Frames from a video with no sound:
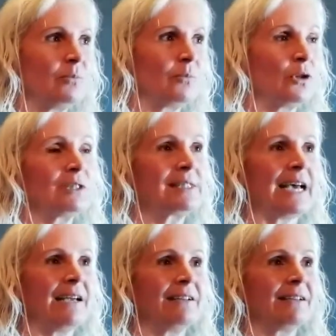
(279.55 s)
looks
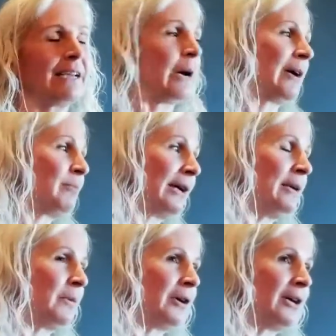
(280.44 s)
at how our
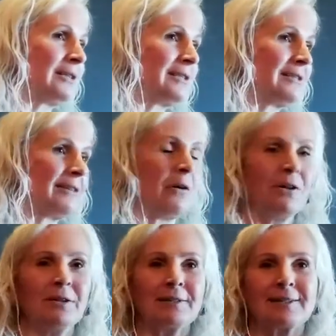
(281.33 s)
brain works,
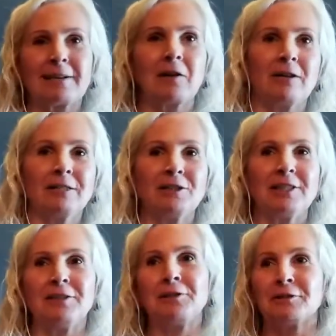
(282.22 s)
all the
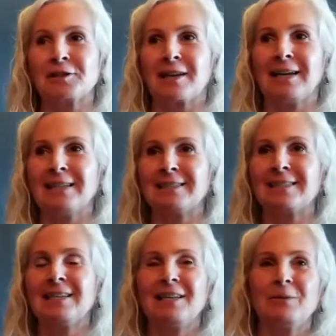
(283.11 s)
psychology, the
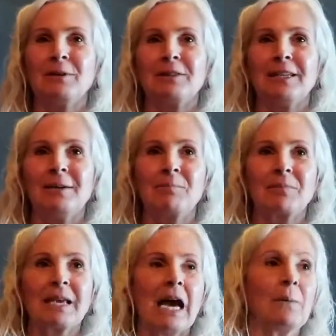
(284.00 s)
neuroscience with it,
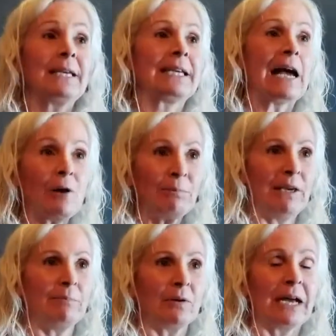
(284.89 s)
how I can help
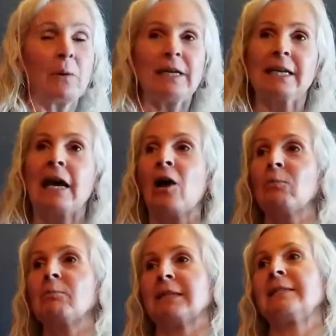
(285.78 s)
people, how I can
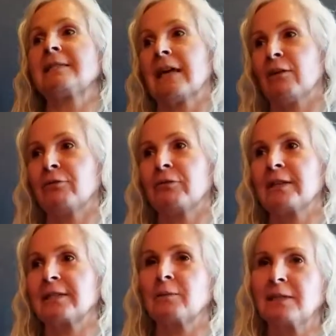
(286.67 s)
help myself.
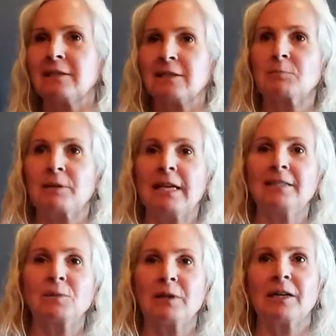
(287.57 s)
Because I was in this
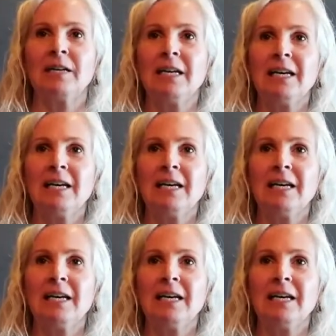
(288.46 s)
place where